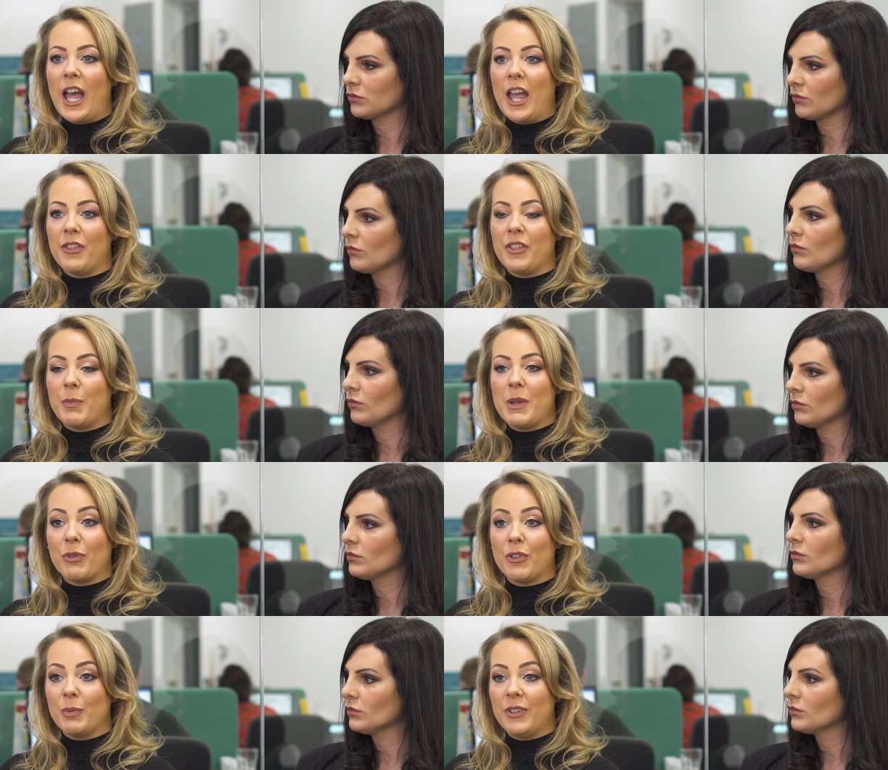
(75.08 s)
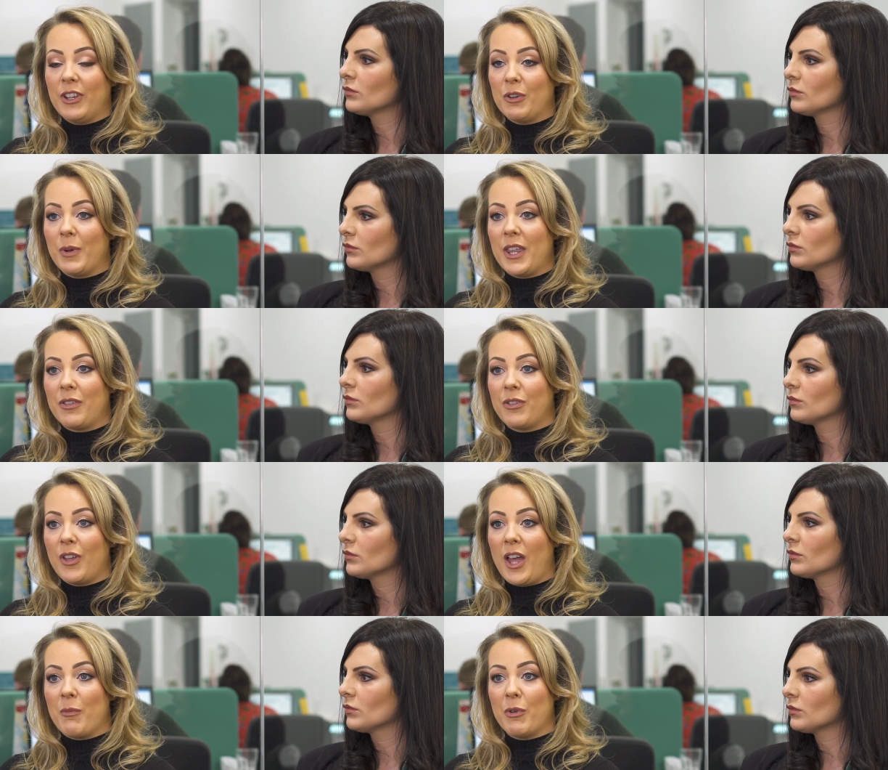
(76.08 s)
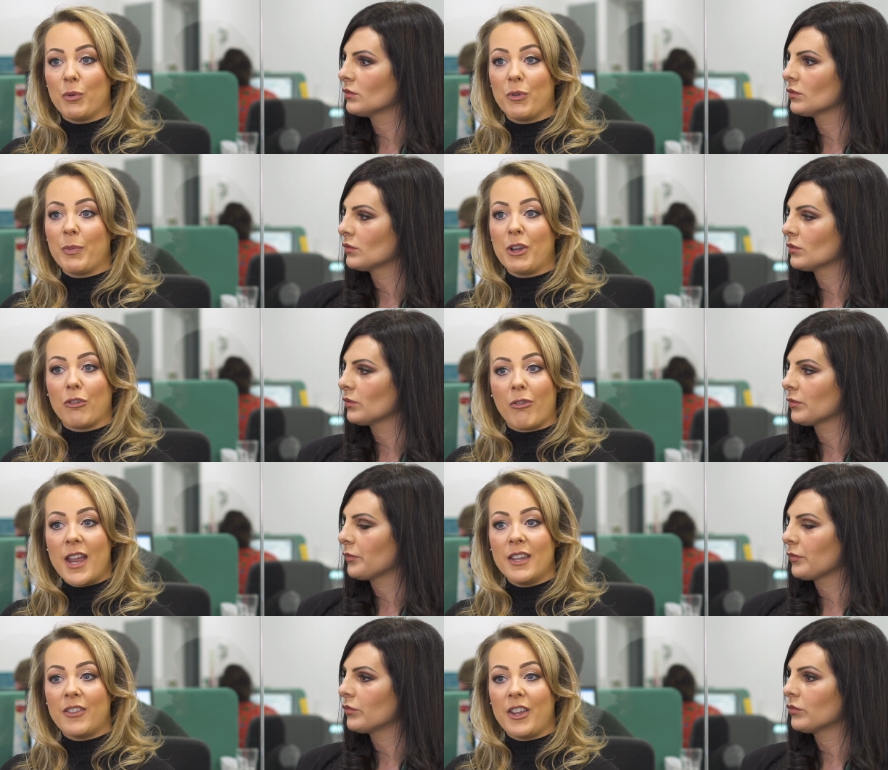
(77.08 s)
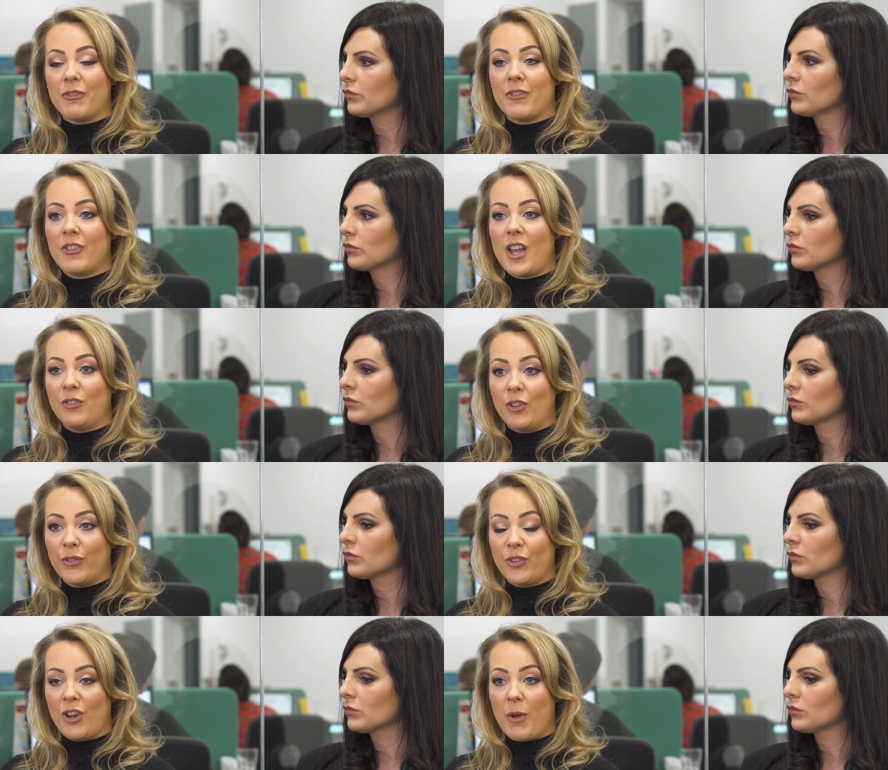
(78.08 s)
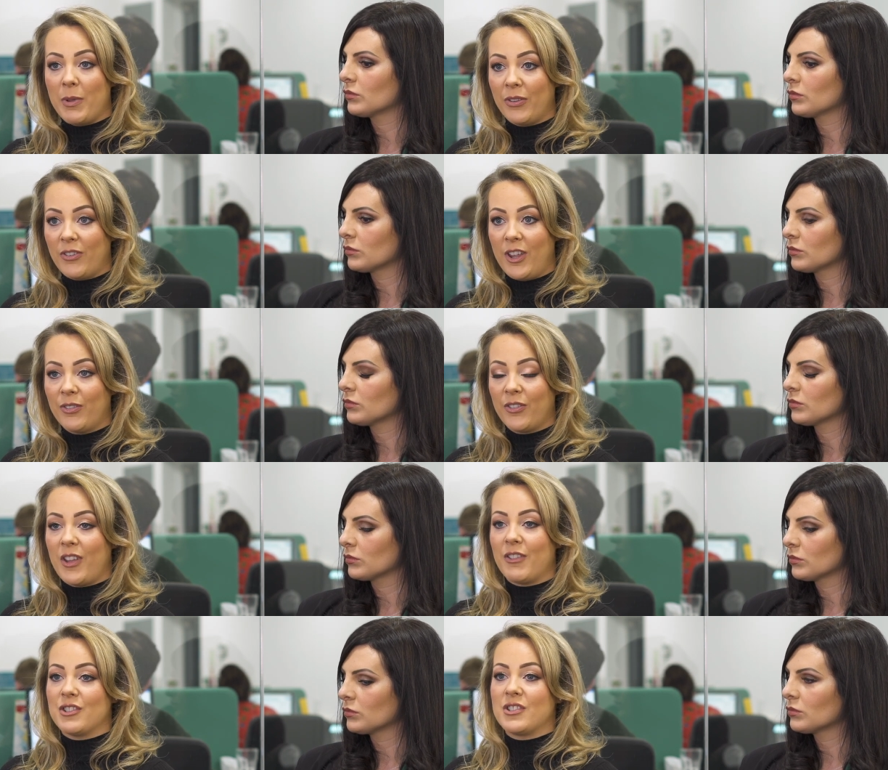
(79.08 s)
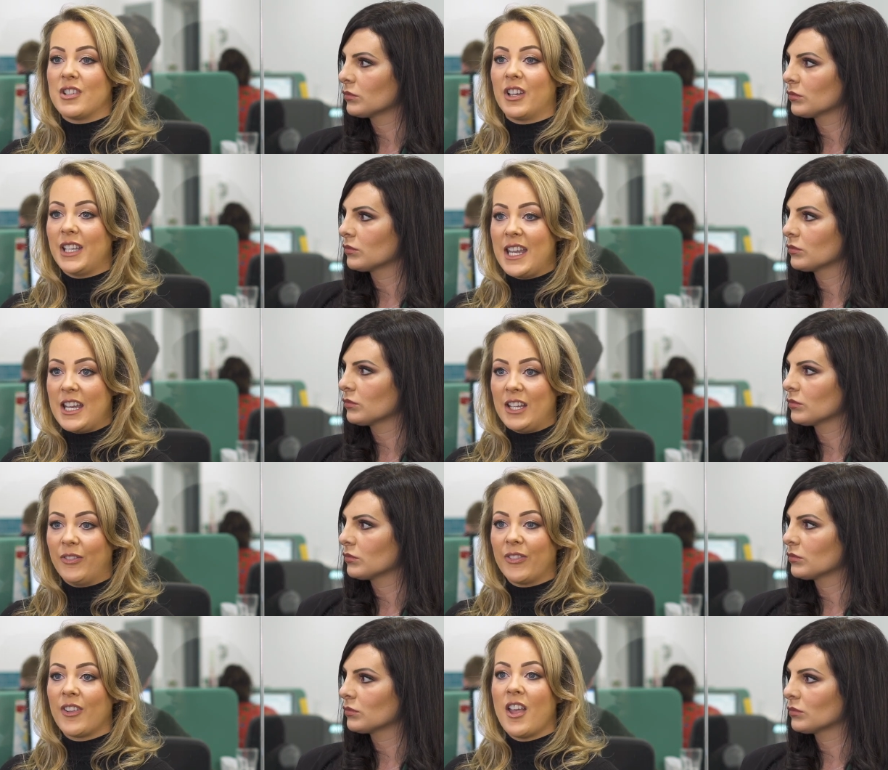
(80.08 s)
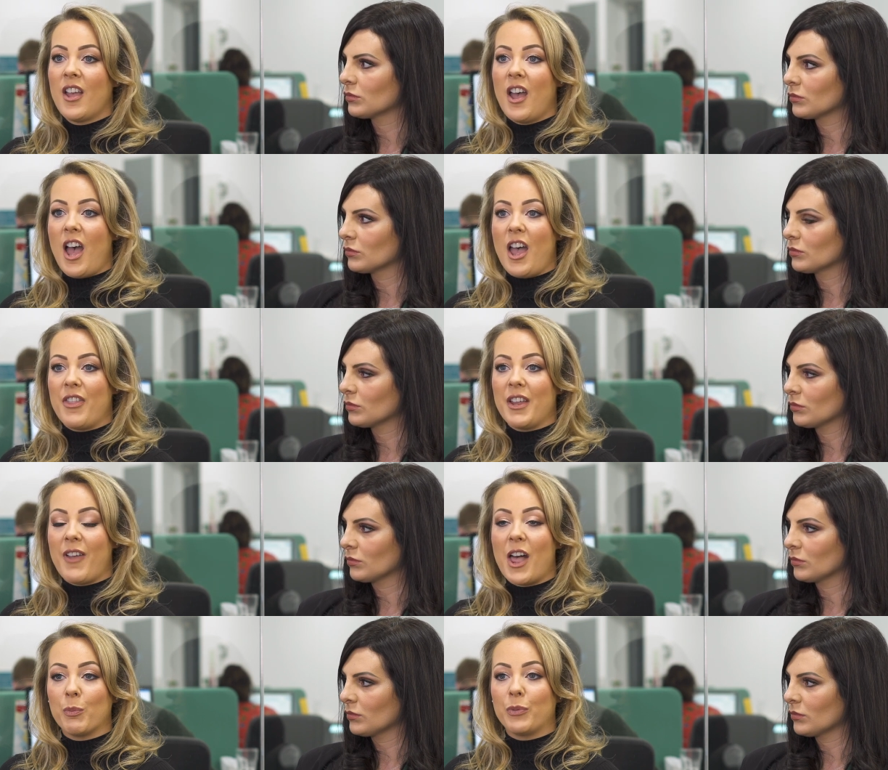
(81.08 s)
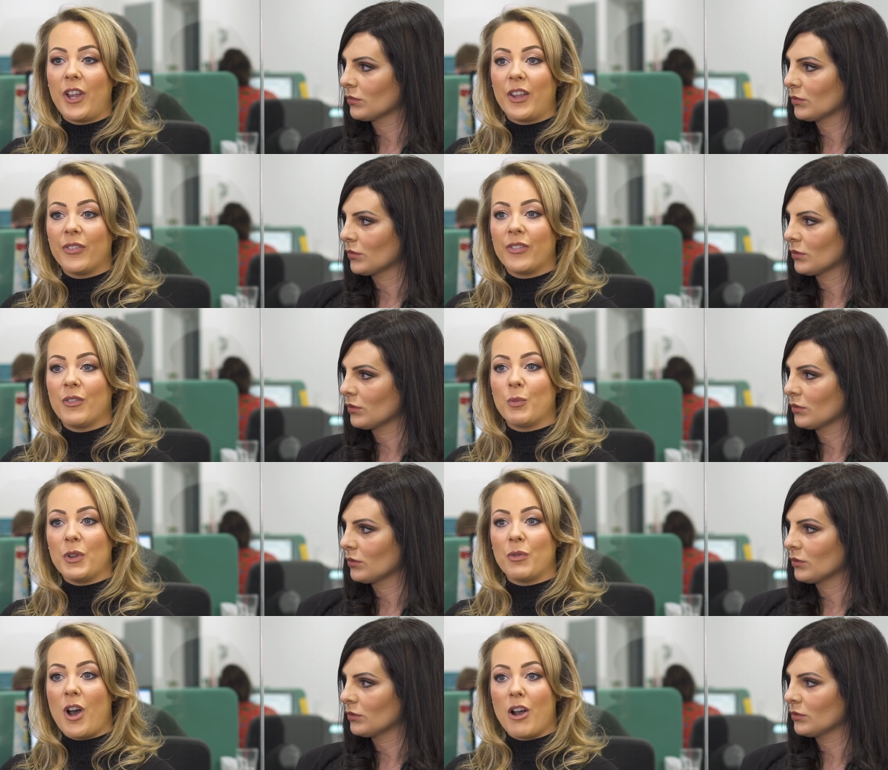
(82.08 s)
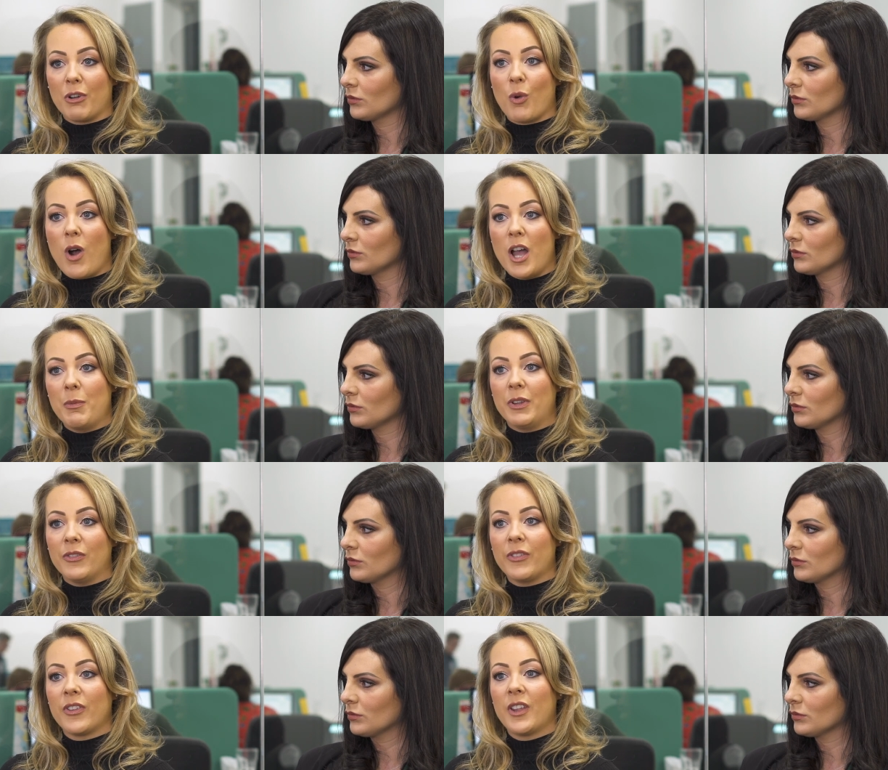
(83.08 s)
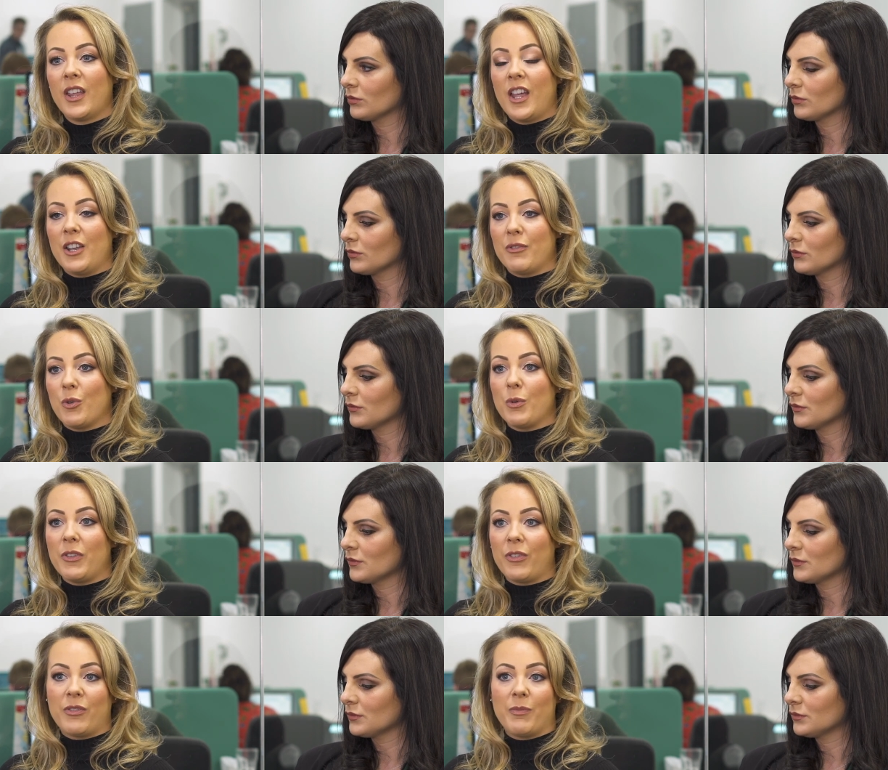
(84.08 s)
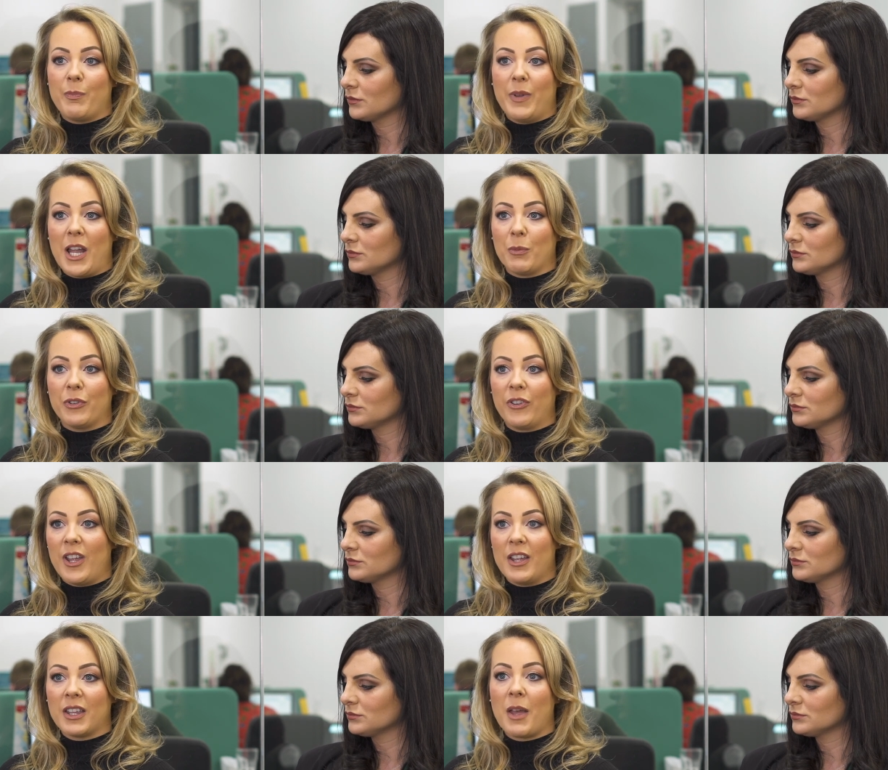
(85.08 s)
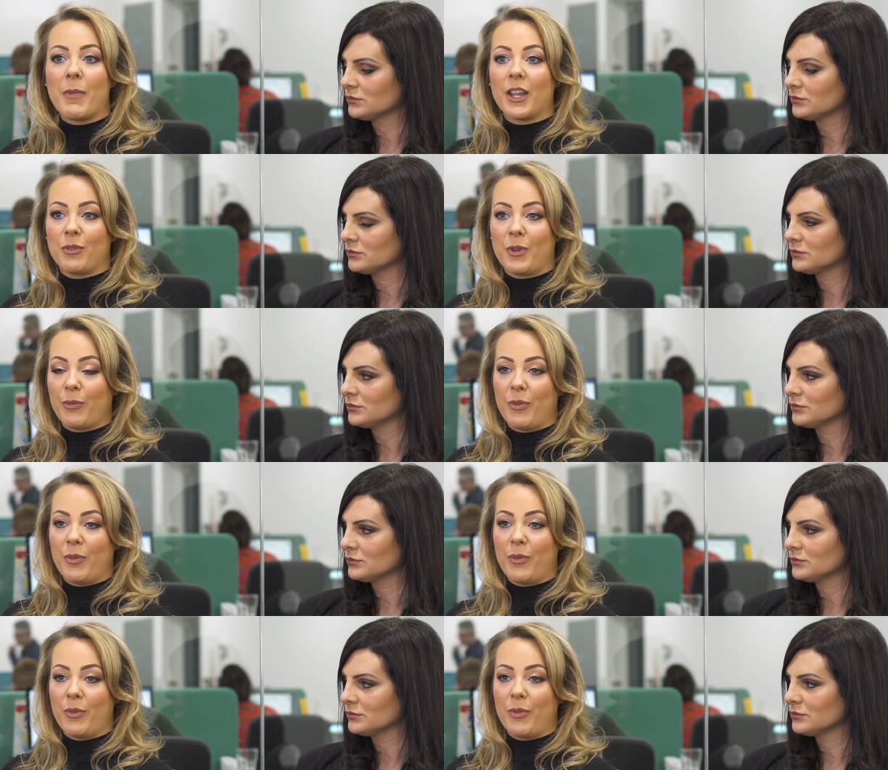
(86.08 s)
Speaker 1: Uh, the people that we deal with um, have always been great. They've understood our business, they've understood our needs, uh, they've helped us with our requirements, and have always been able to come back to